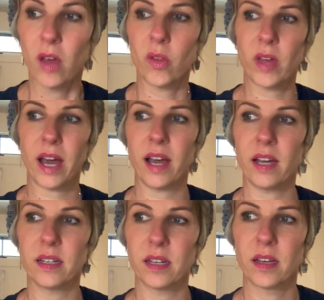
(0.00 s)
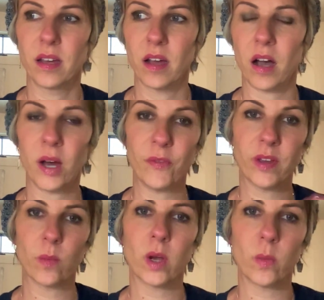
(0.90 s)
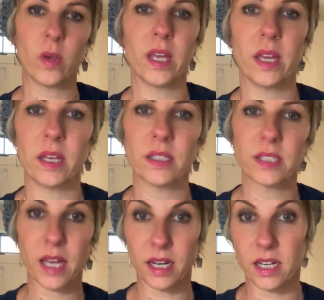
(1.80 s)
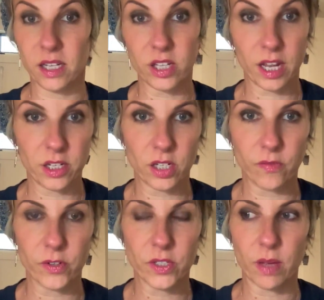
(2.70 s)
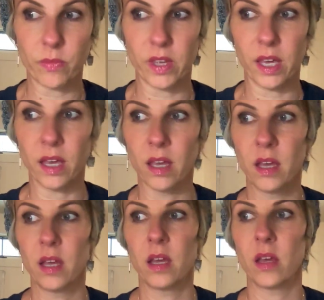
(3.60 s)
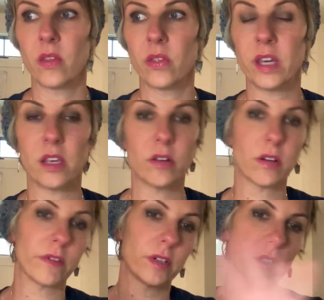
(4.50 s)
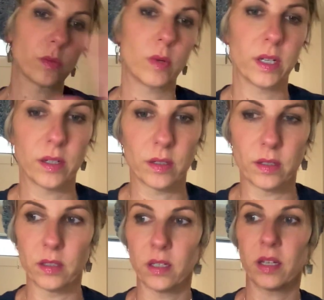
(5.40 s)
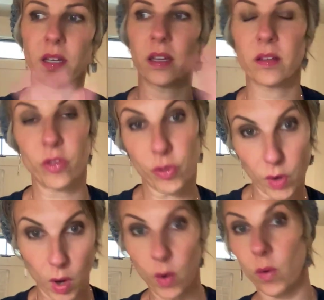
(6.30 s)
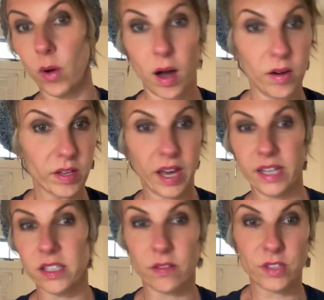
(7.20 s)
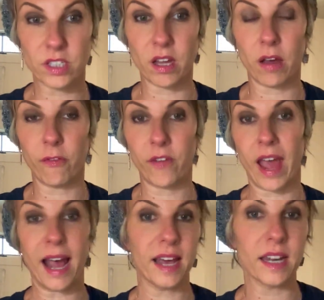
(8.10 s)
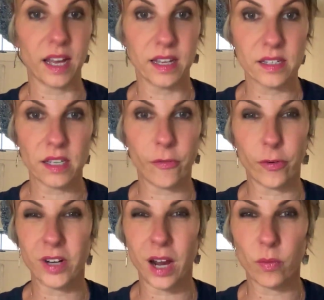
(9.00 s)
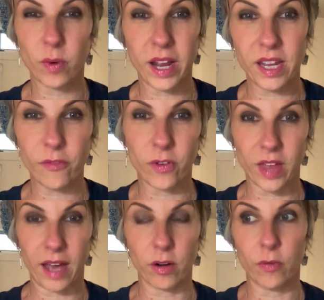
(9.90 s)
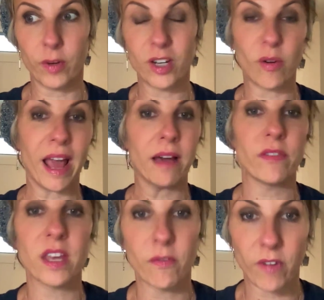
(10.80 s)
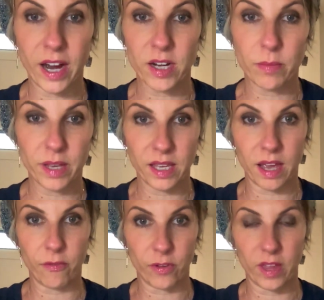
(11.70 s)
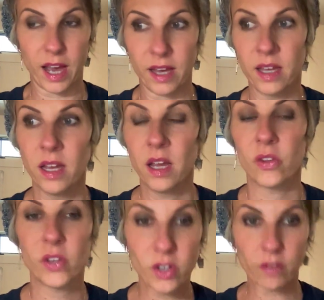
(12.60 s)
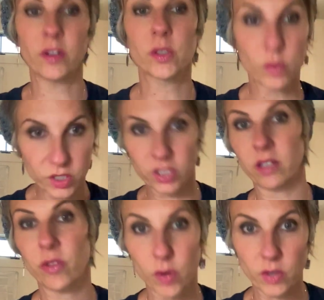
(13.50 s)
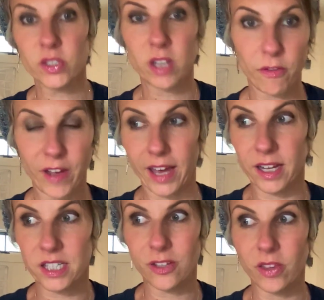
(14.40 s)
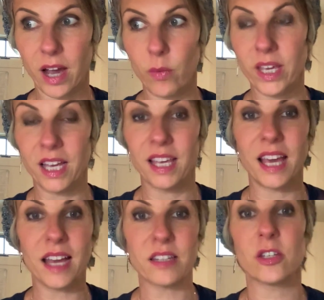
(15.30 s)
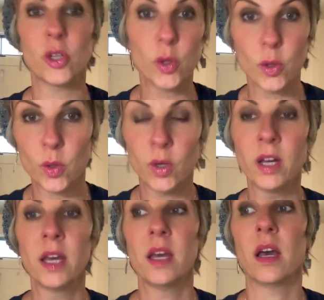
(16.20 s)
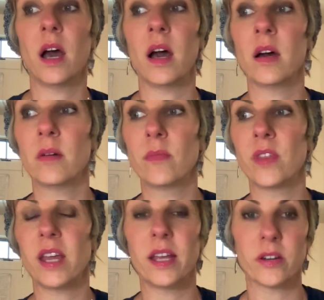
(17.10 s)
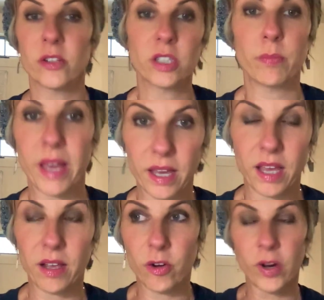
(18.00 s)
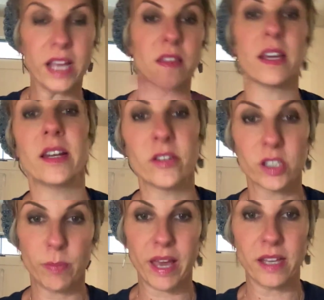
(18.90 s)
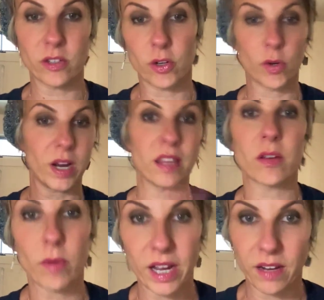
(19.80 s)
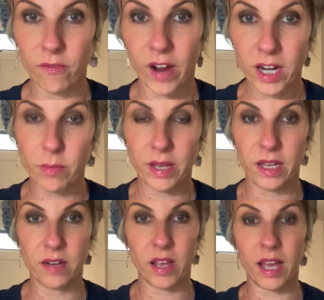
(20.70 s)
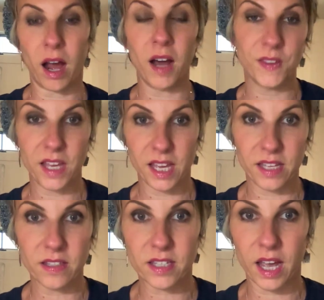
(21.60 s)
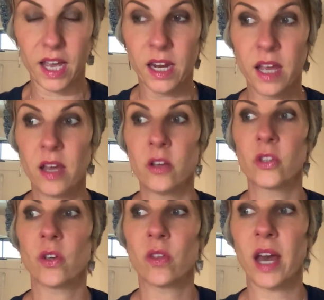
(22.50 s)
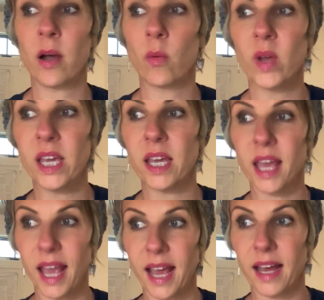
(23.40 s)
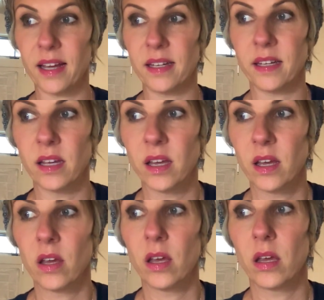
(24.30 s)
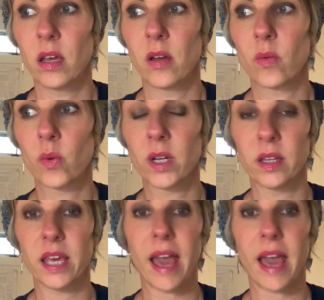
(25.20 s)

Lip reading: that often when we set an intention for something, the universe will throw all kinds of stuff at us if we're not ready for that or if we don't have the environment yet for that. The universe will throw stuff at us so that we can get to the inner space, create the inner space or create the right environment on the inside so that we can really